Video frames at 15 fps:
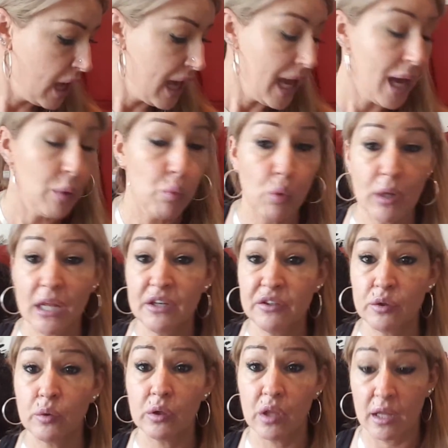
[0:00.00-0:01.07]
And what I
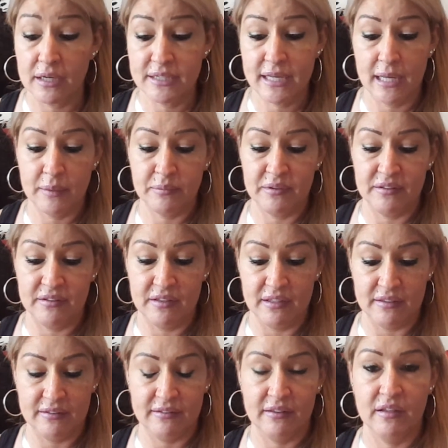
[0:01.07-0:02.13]
do a lot of times is
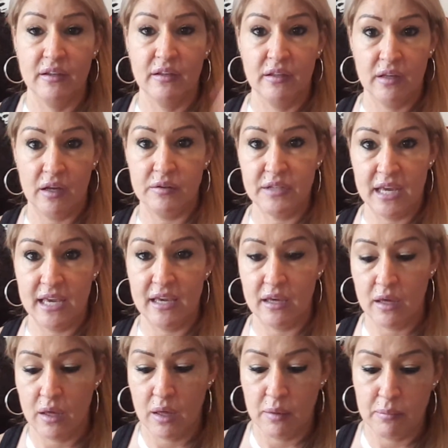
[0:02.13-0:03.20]
this. I'll take
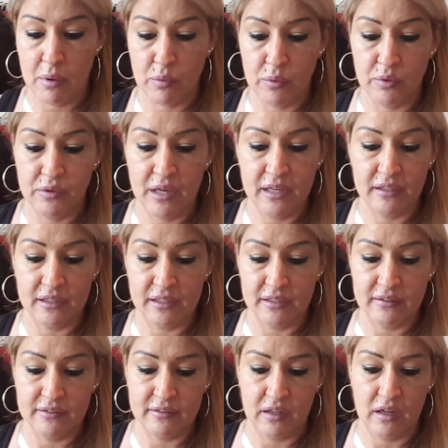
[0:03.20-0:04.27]
my Real
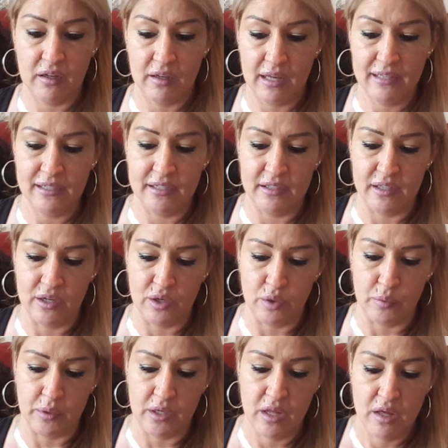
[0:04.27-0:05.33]
Techniques. I need to get a new
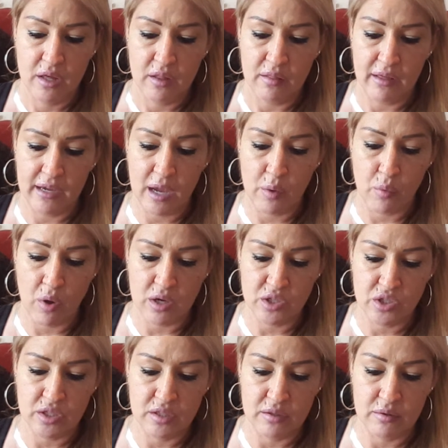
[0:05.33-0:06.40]
one. Like I wash
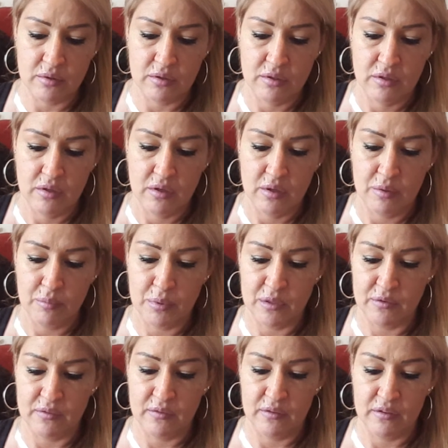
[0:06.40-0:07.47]
it, but
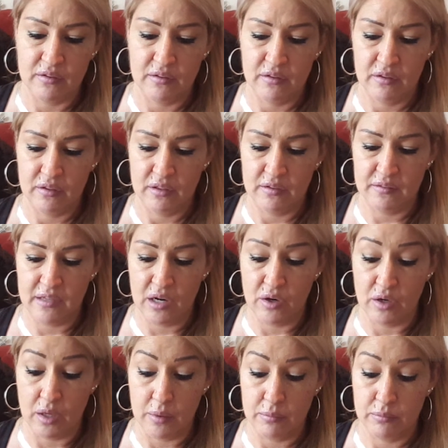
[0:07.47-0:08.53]
it's tearing
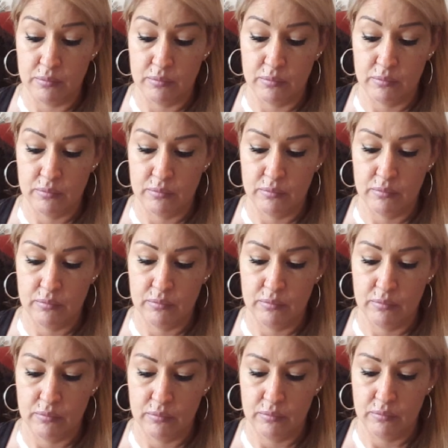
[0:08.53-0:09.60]
up.
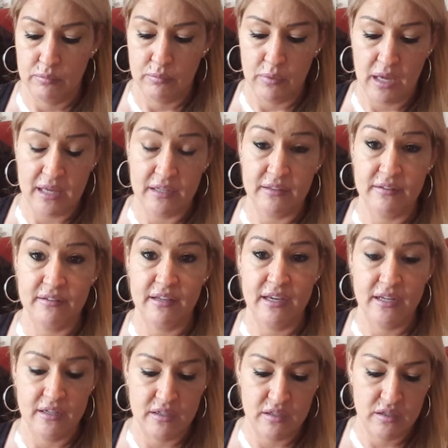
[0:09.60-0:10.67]
And it's
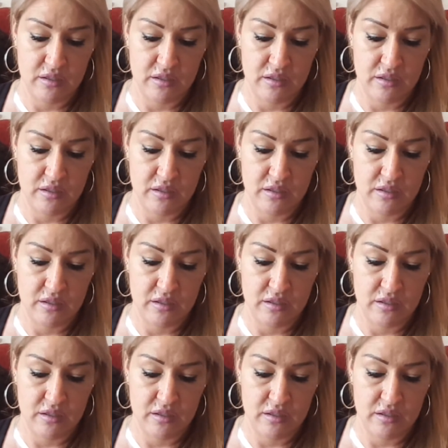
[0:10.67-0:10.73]
stained.